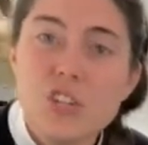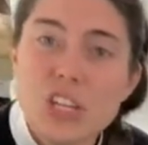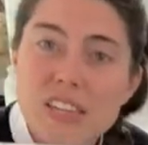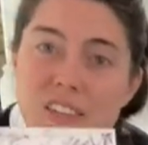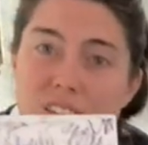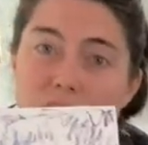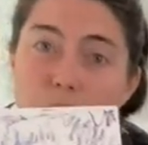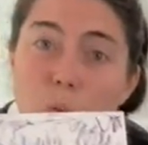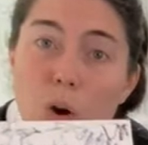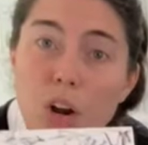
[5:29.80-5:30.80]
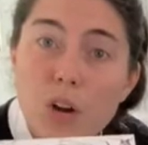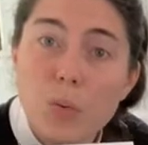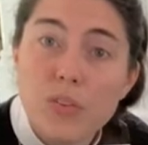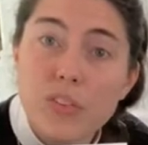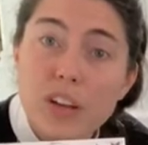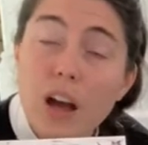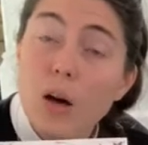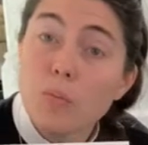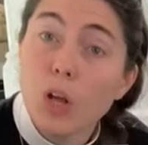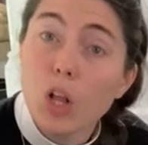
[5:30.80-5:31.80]
Jesus' work was to
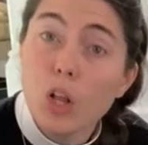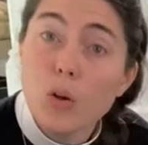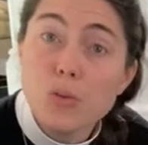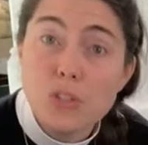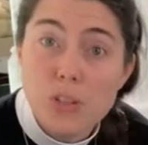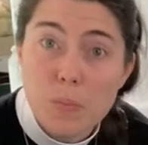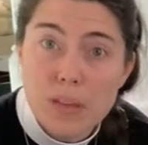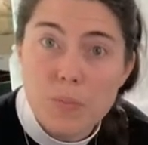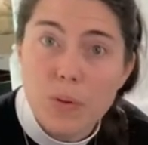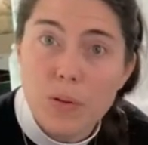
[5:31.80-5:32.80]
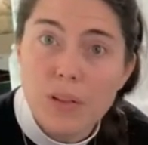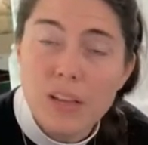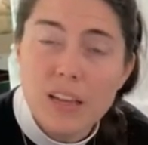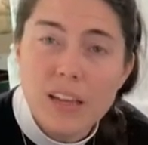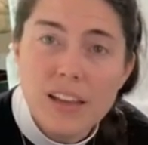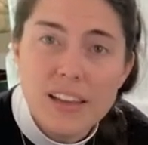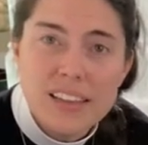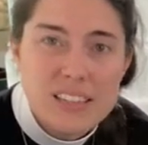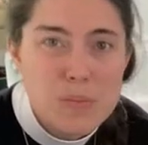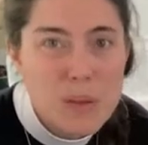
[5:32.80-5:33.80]
come close to people,
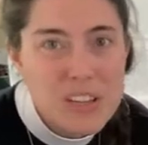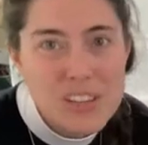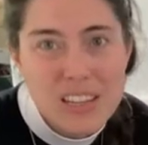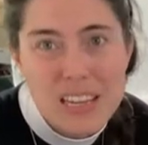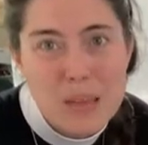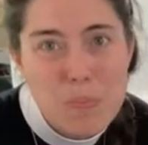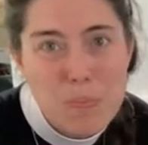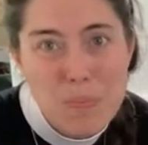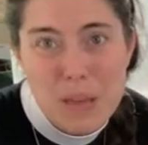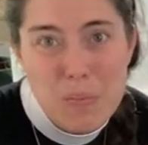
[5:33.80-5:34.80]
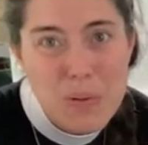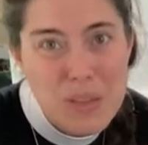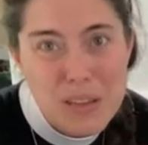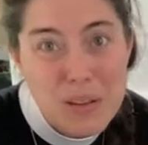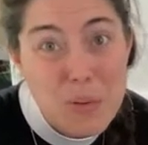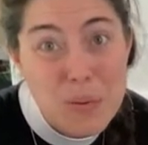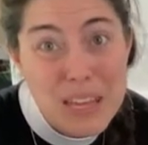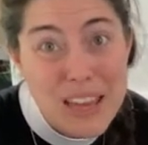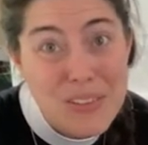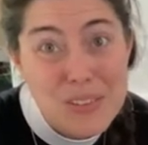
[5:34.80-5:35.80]
especially people that
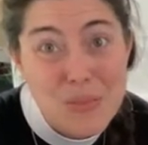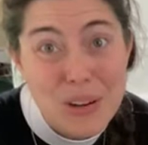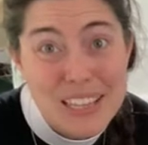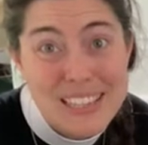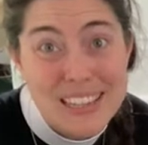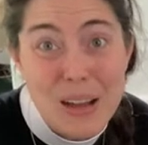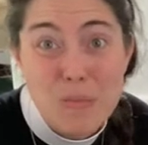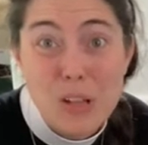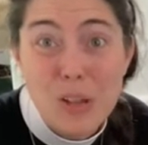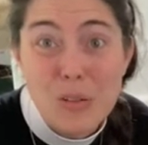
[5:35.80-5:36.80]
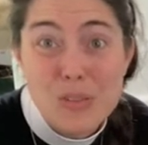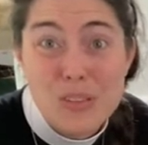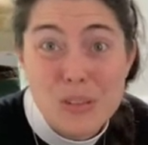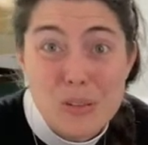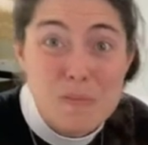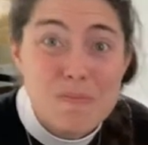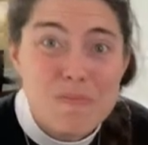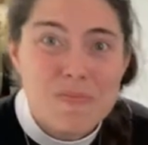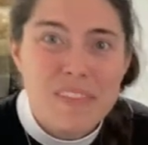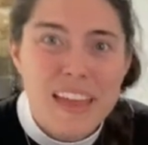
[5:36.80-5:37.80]
nobody else wanted to come close to.
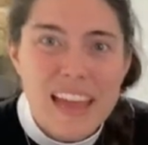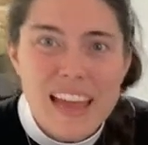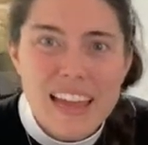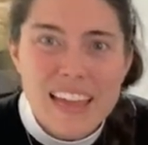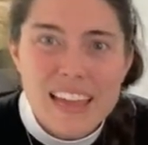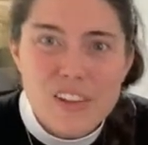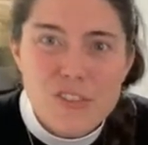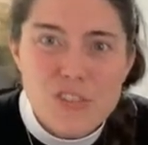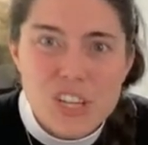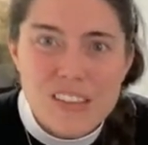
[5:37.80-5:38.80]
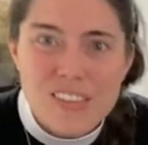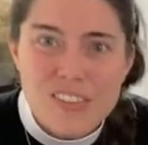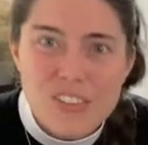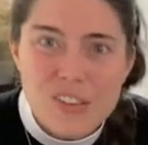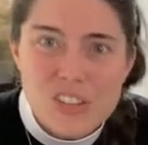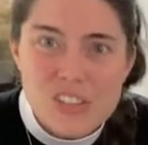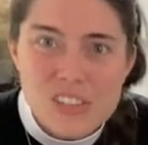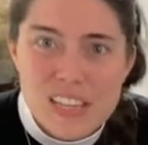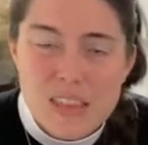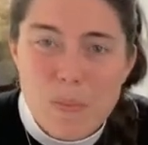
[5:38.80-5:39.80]
Here's Jesus, you can
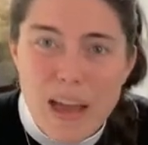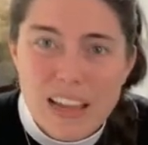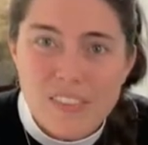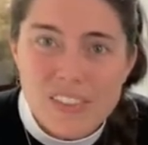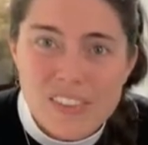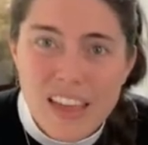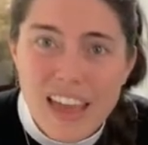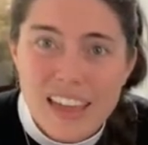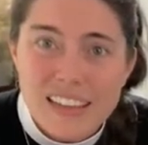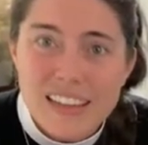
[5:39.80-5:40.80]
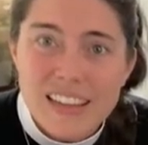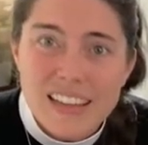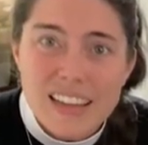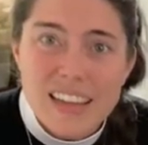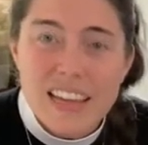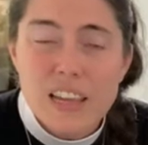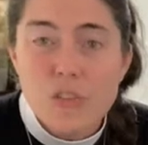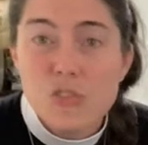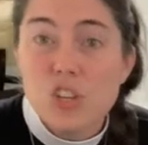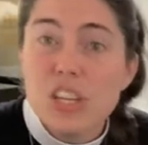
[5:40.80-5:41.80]
just see the back of his head.
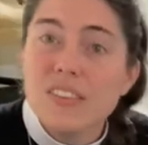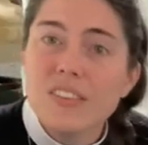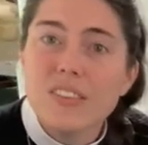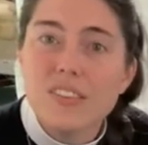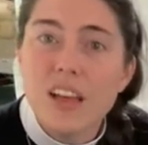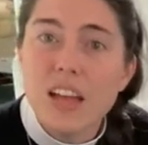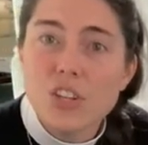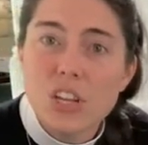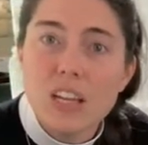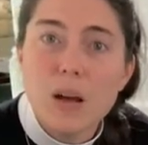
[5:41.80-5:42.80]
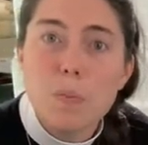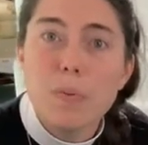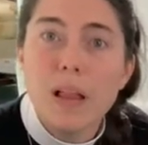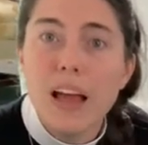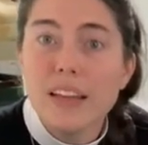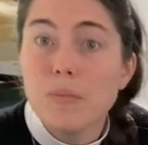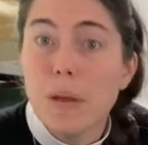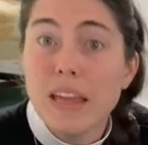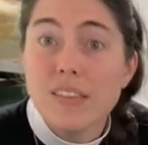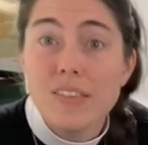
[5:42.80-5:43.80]
Here's Jesus touching a blind
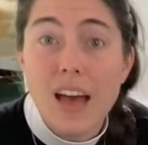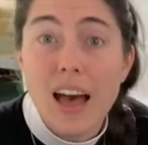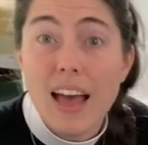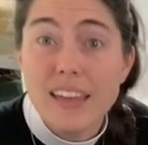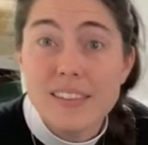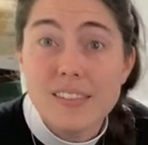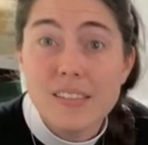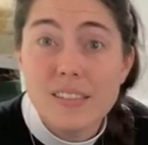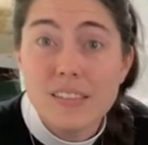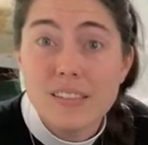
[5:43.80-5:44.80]
man's eyes.